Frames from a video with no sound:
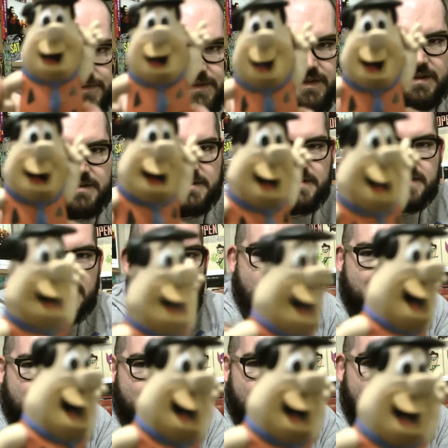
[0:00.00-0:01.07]
There's
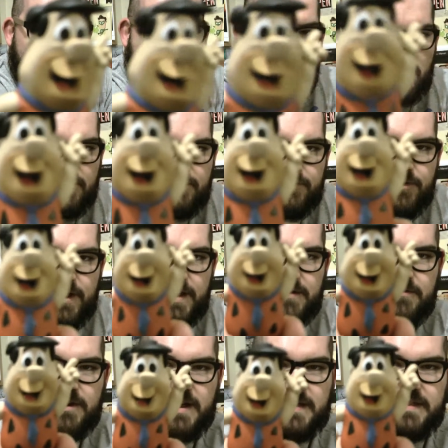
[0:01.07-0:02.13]
uh, old Fred
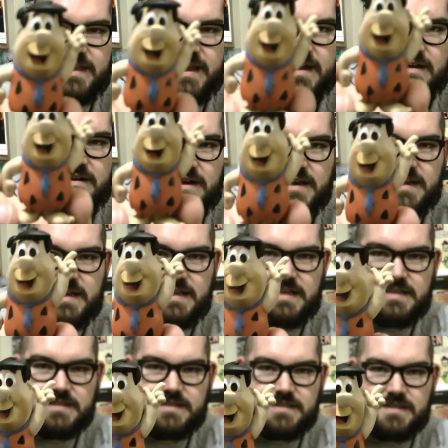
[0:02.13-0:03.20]
right there in
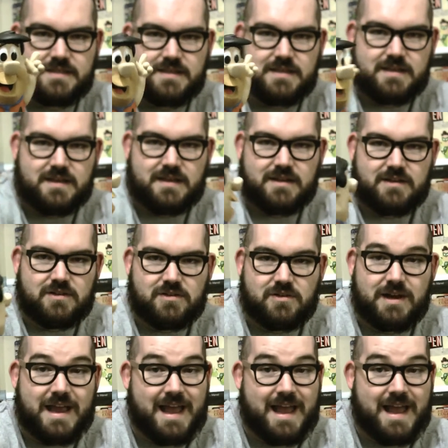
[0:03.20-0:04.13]
his glory.